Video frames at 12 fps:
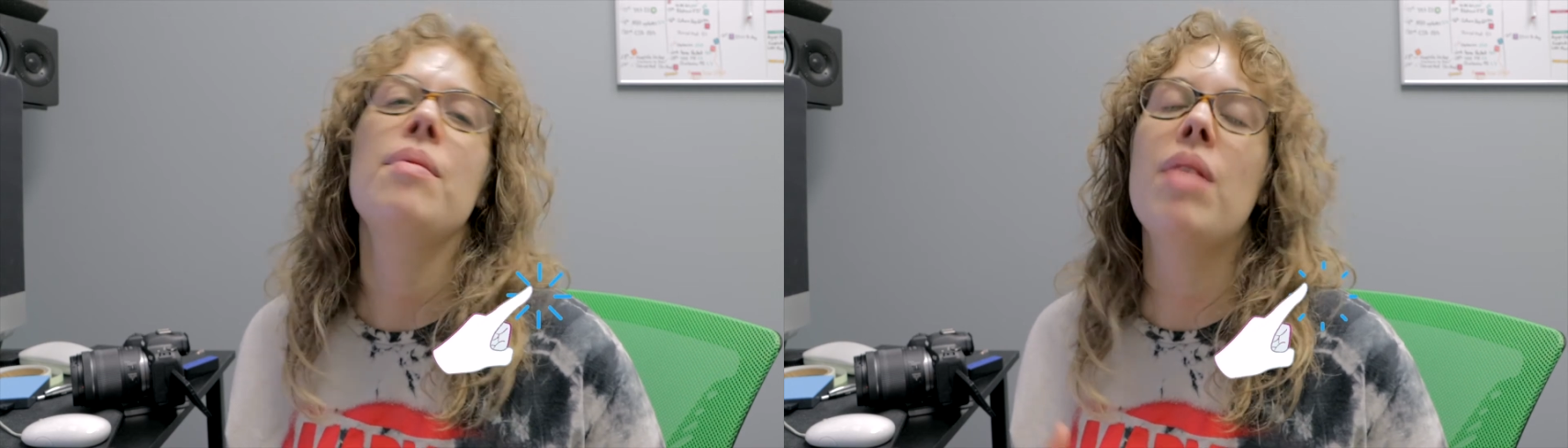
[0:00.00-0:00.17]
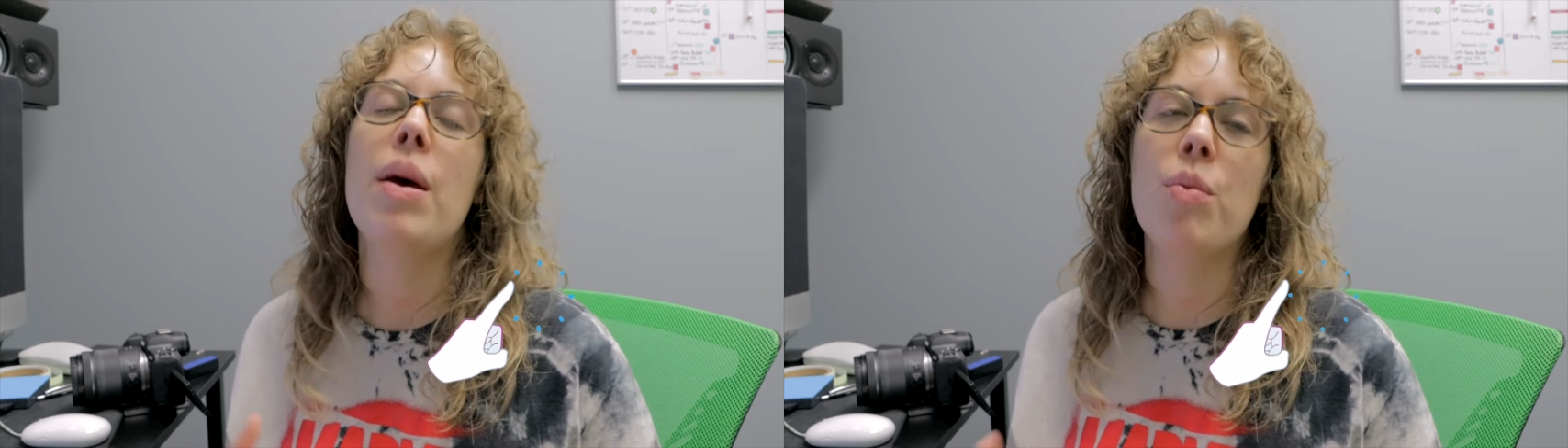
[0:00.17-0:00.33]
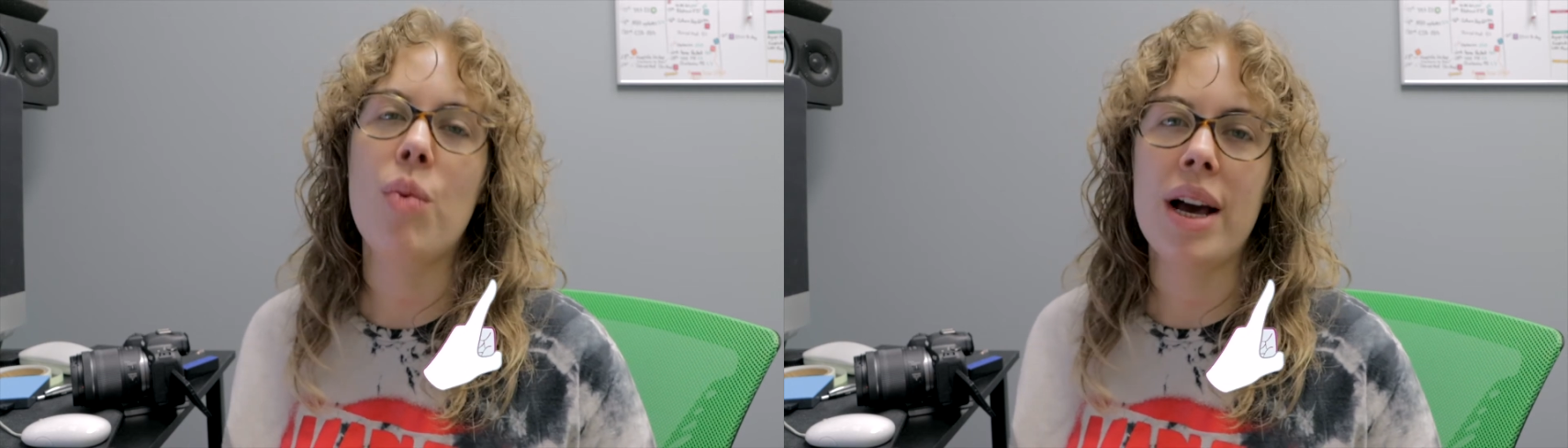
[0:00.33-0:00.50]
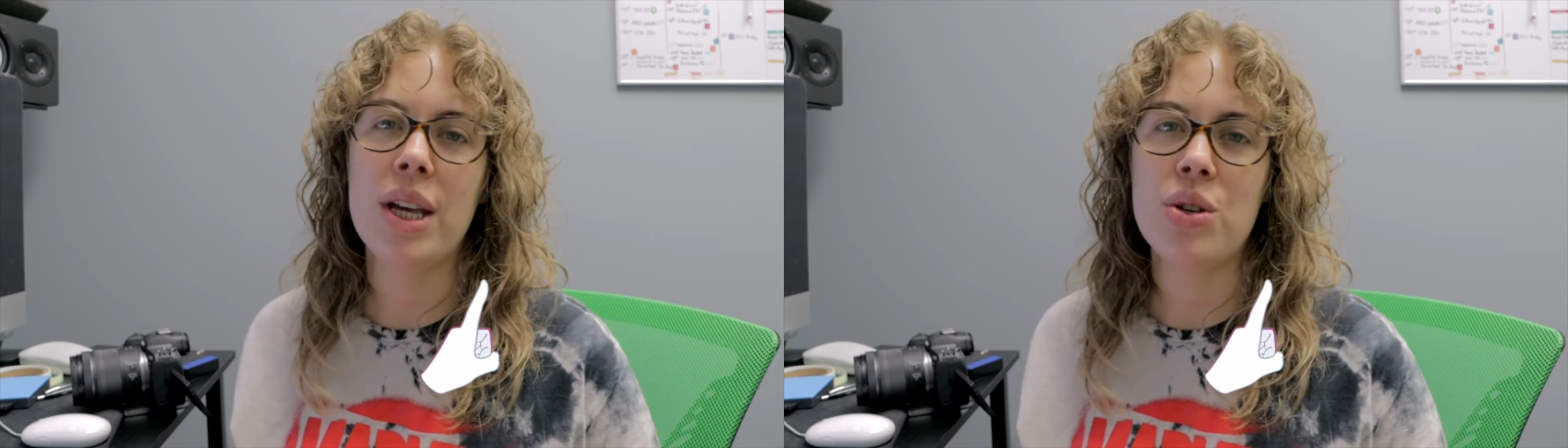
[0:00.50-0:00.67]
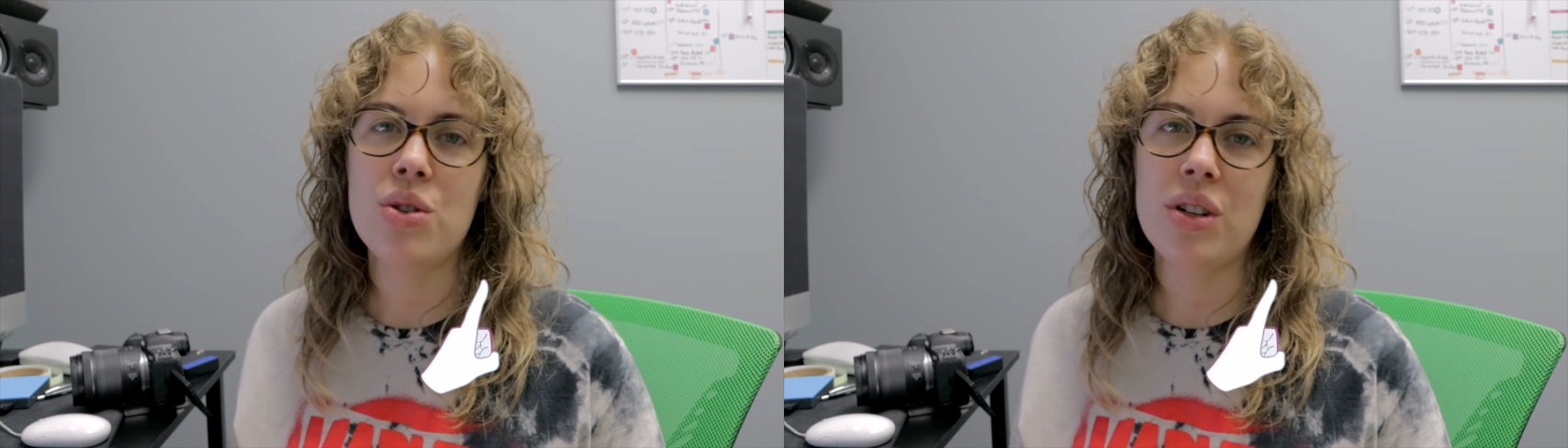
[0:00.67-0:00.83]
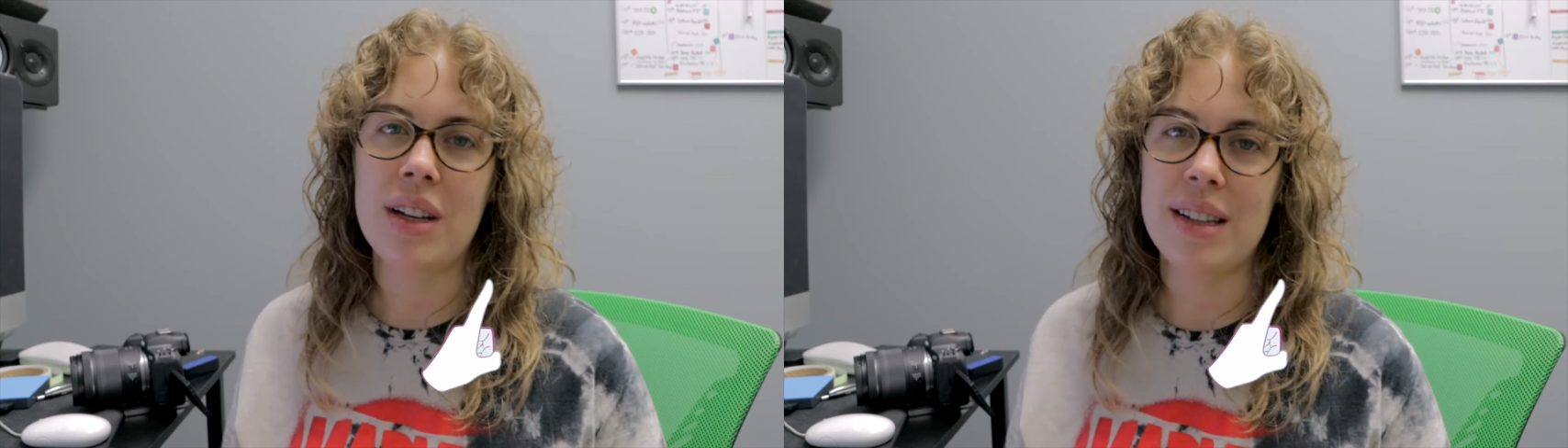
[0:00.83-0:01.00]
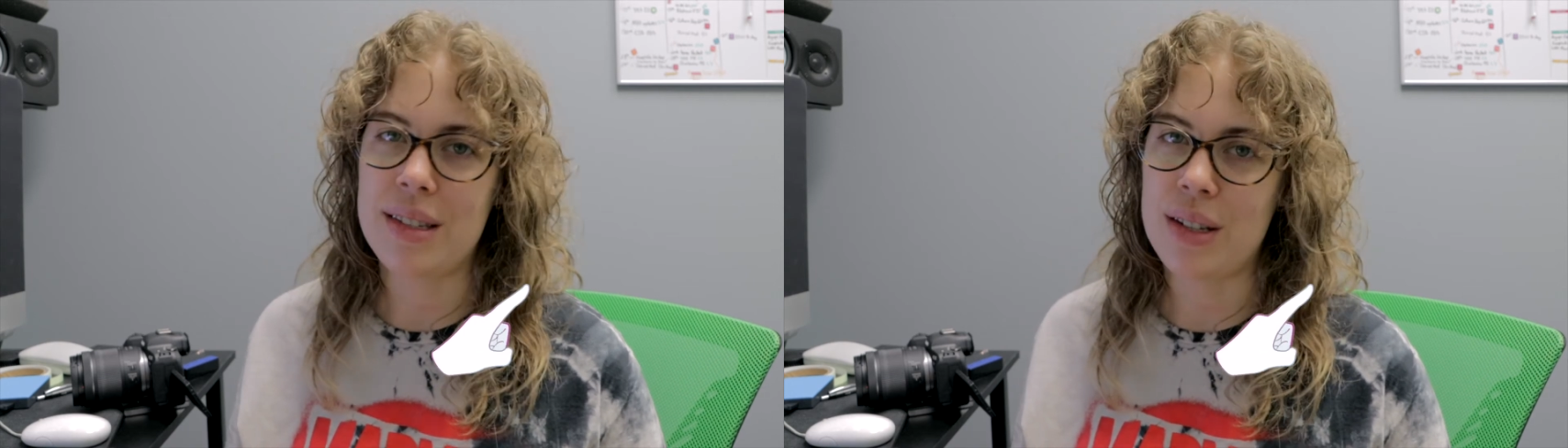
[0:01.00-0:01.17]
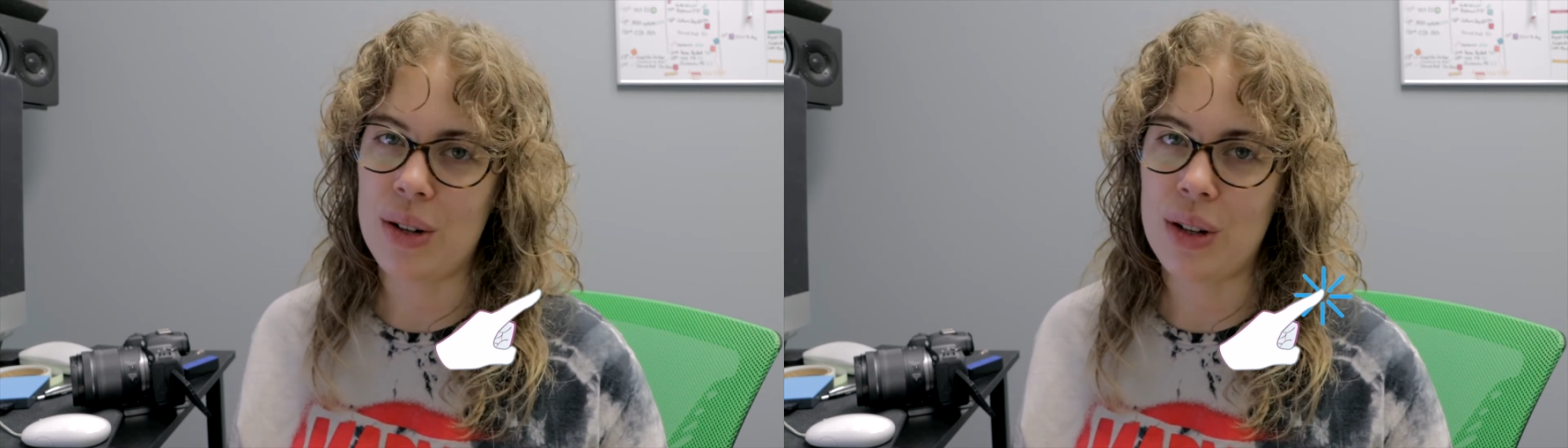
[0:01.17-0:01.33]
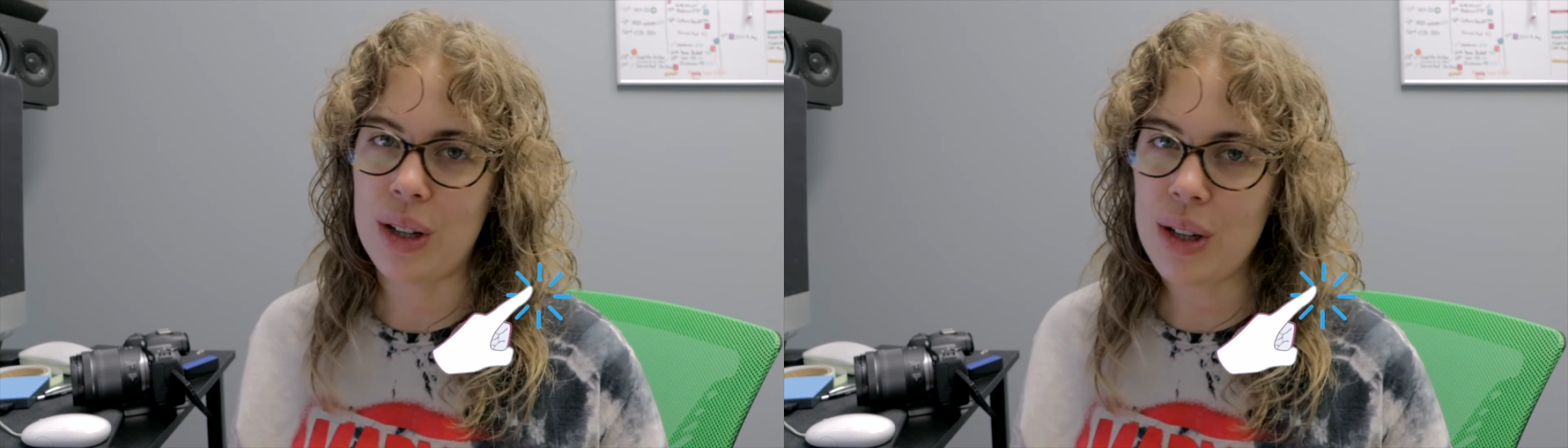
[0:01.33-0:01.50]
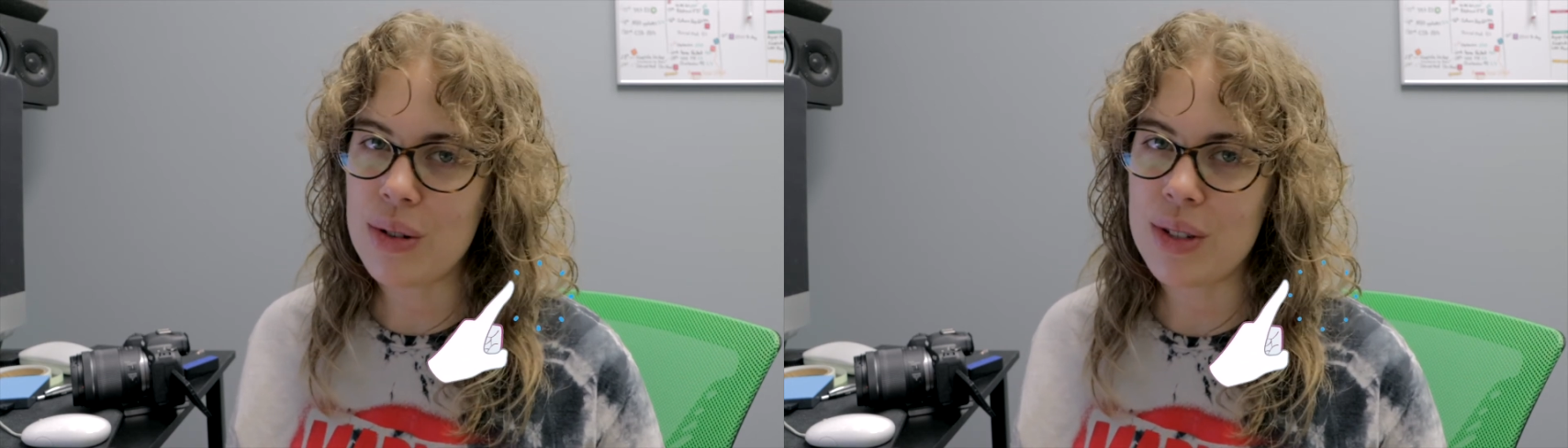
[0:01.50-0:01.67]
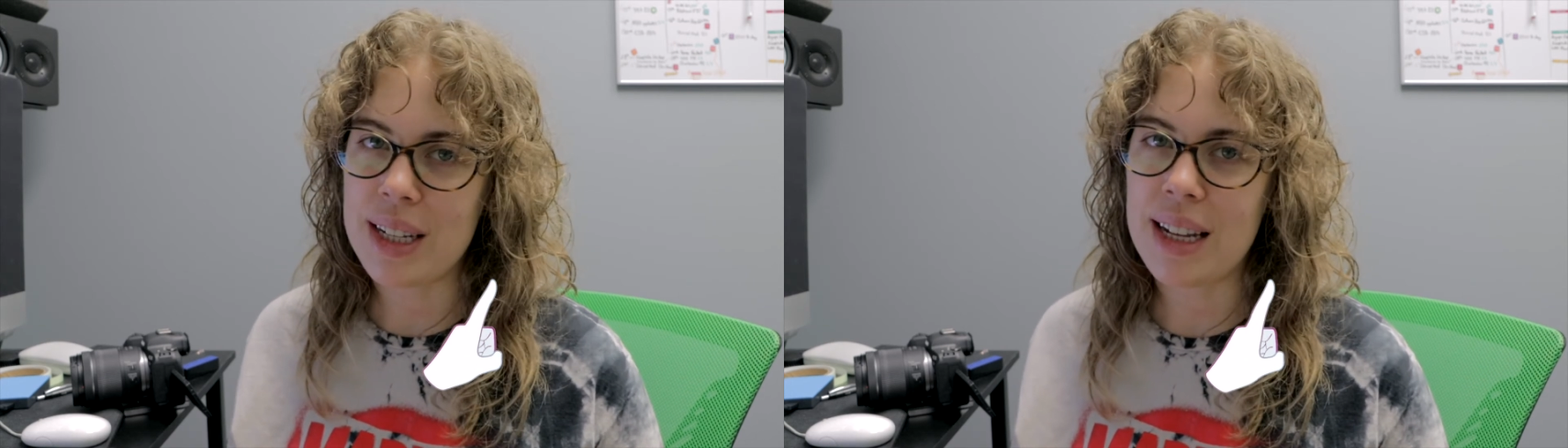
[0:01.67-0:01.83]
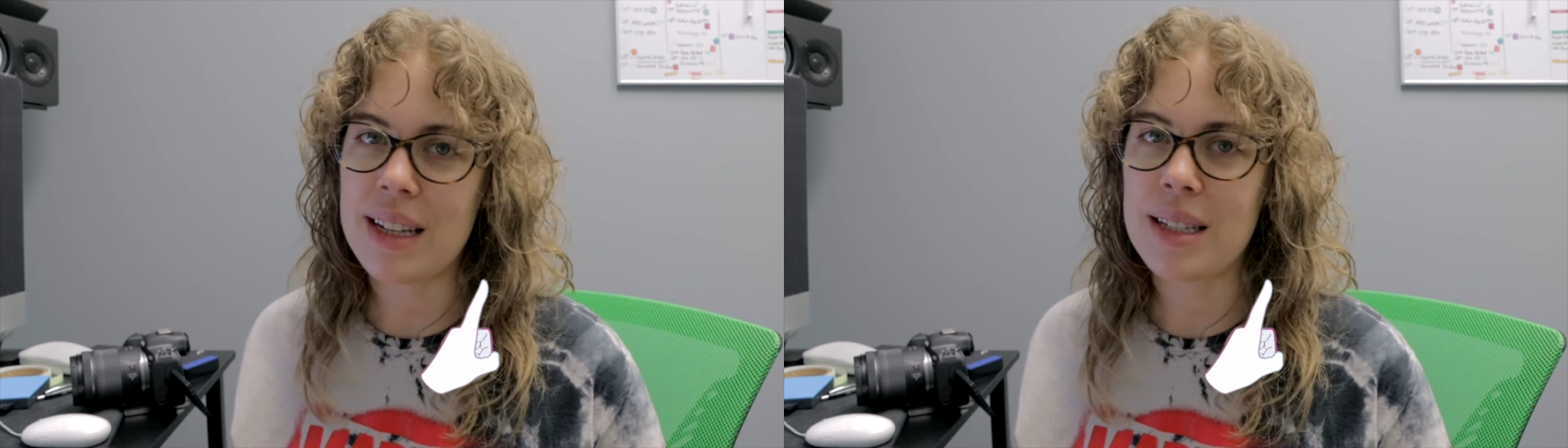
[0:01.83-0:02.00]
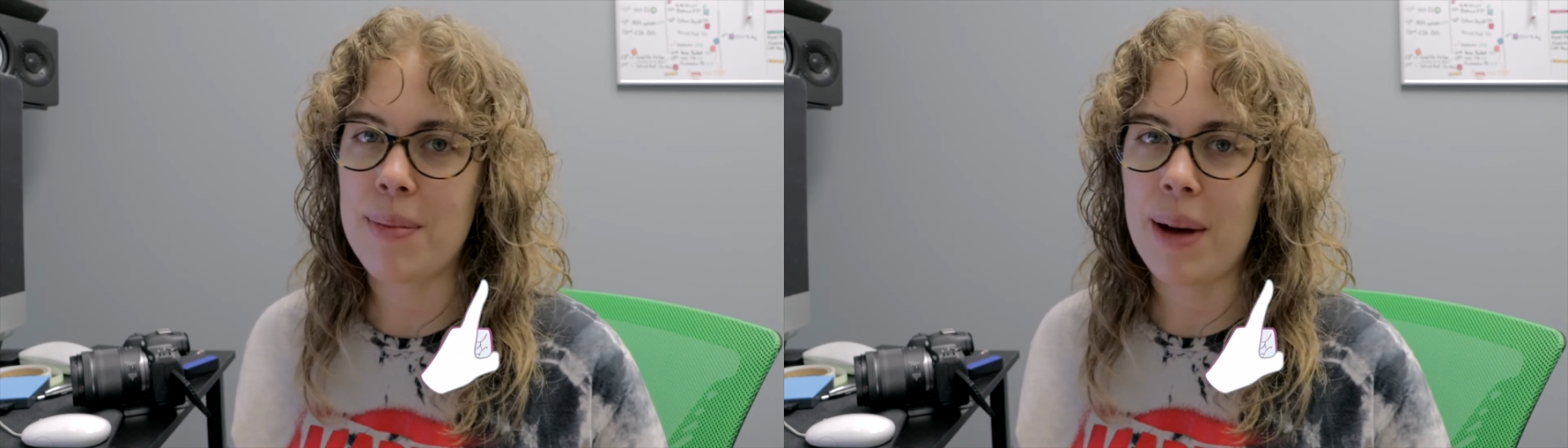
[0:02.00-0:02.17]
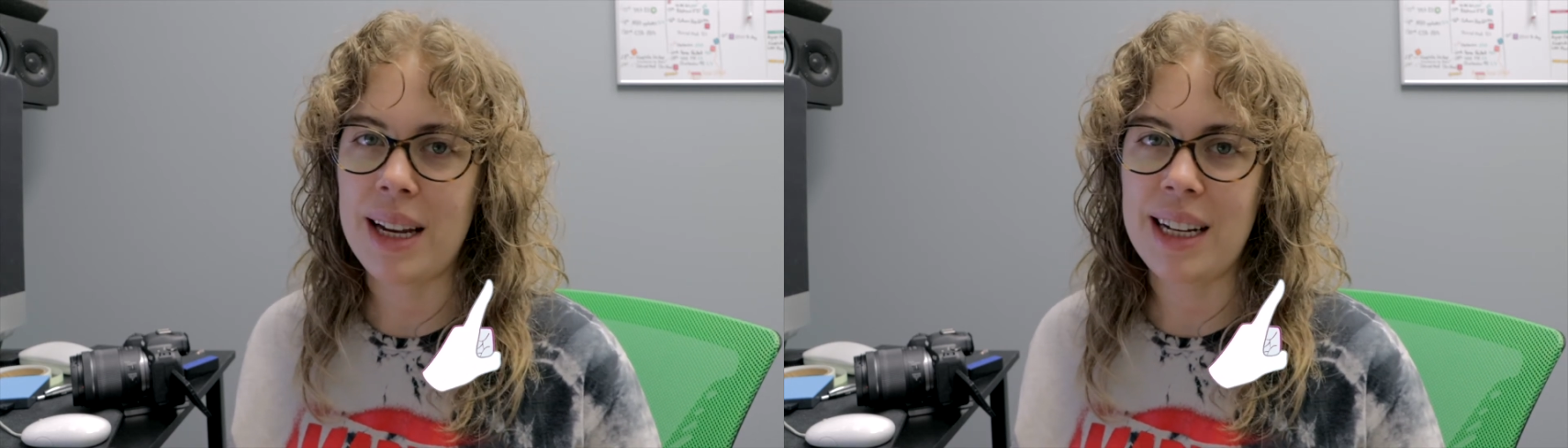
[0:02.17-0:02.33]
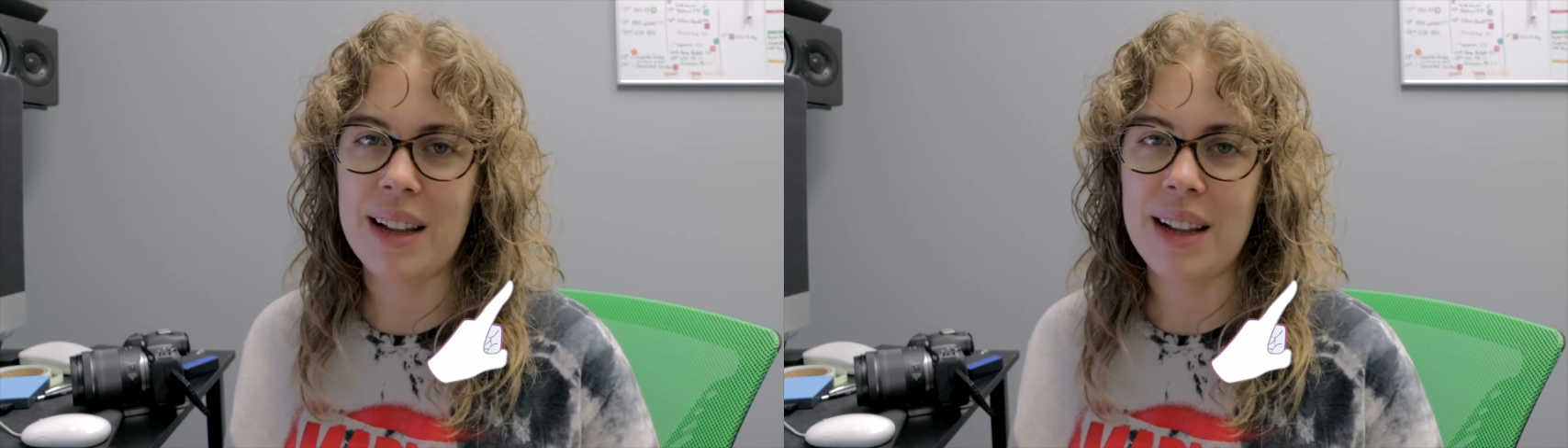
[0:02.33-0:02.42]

and why you should consider using it depending